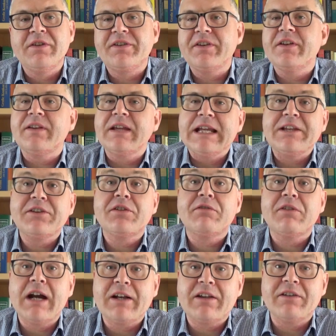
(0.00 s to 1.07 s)
Visit the
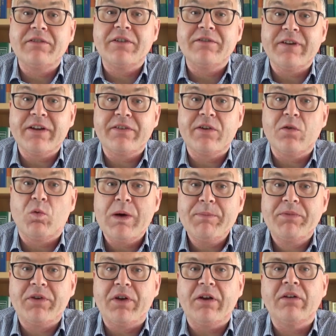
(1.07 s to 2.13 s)
Interactive Investor
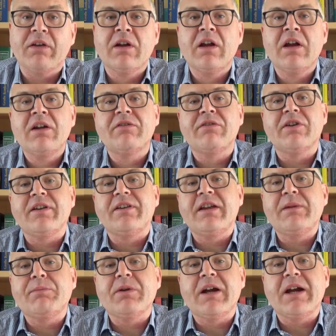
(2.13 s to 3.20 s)
website for a
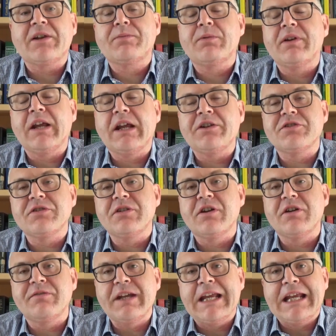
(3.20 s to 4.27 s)
deeper explanation
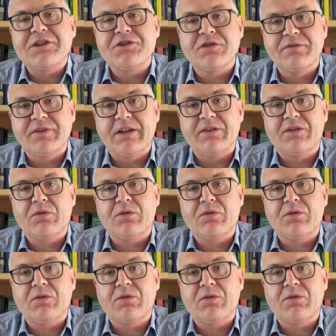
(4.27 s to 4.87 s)
of each of these